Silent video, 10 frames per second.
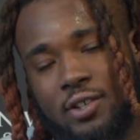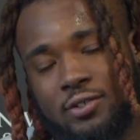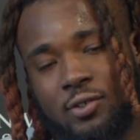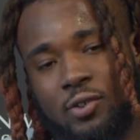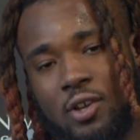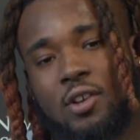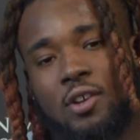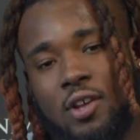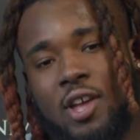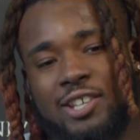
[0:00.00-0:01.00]
So
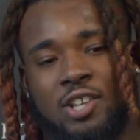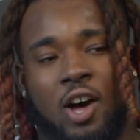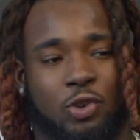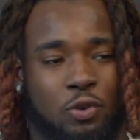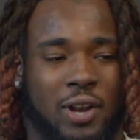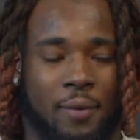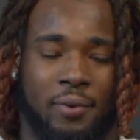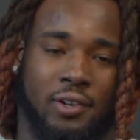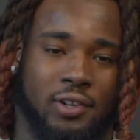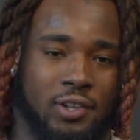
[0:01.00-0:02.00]
it's all new, but I've been
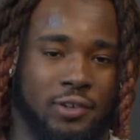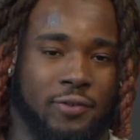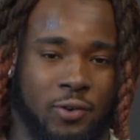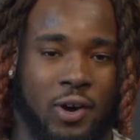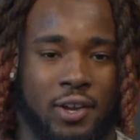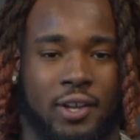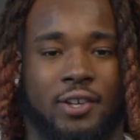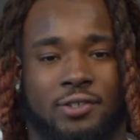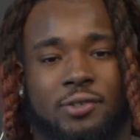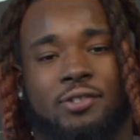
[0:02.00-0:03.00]
in the league for a while now,
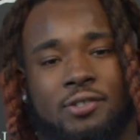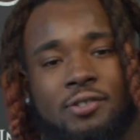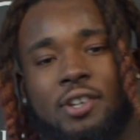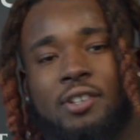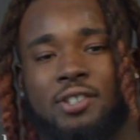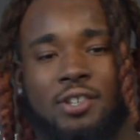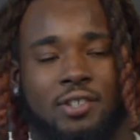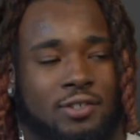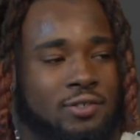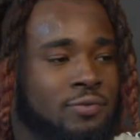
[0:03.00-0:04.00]
so it's getting easier.